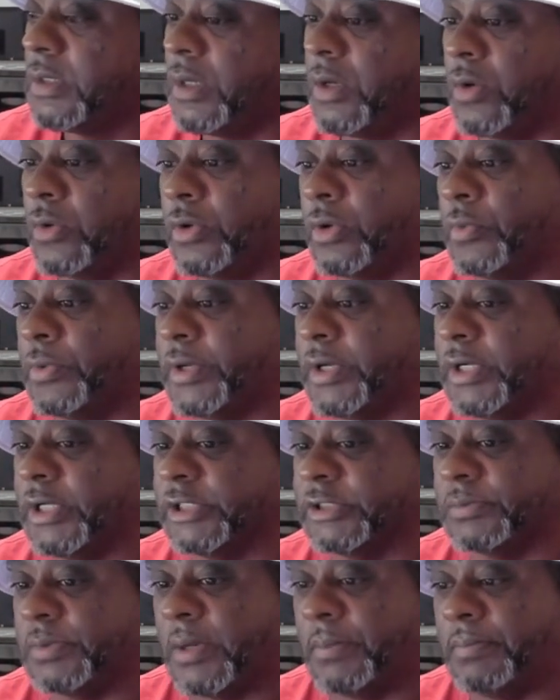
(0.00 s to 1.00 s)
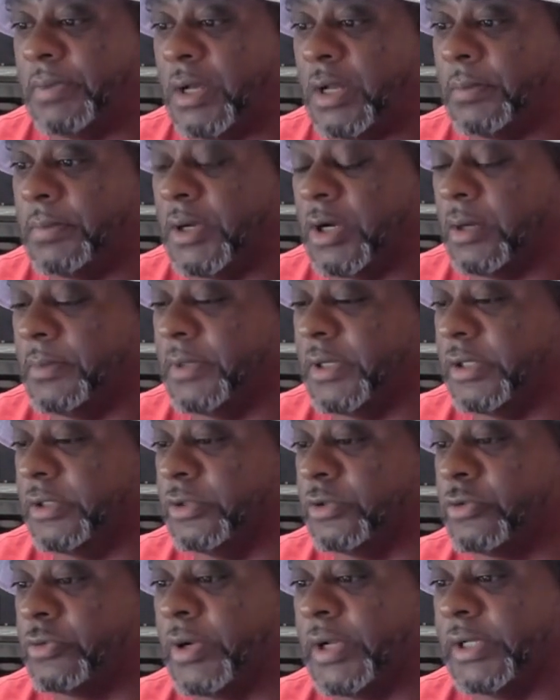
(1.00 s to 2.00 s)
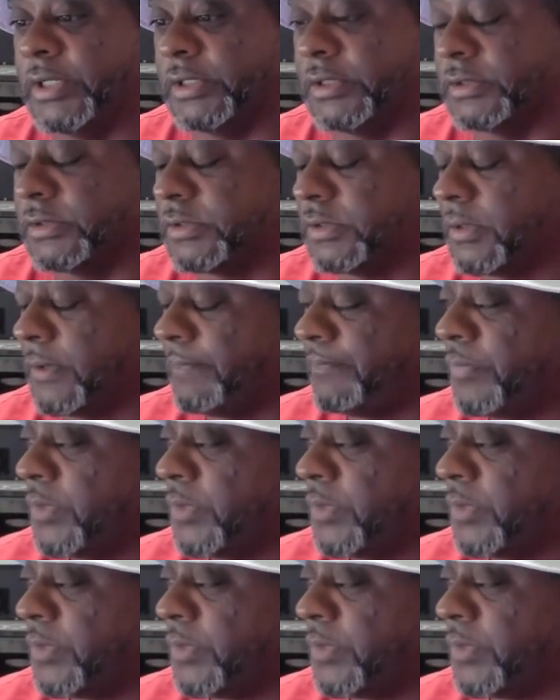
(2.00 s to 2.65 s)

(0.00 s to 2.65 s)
I don't know what it is about Bob Arum and the Ukrainians,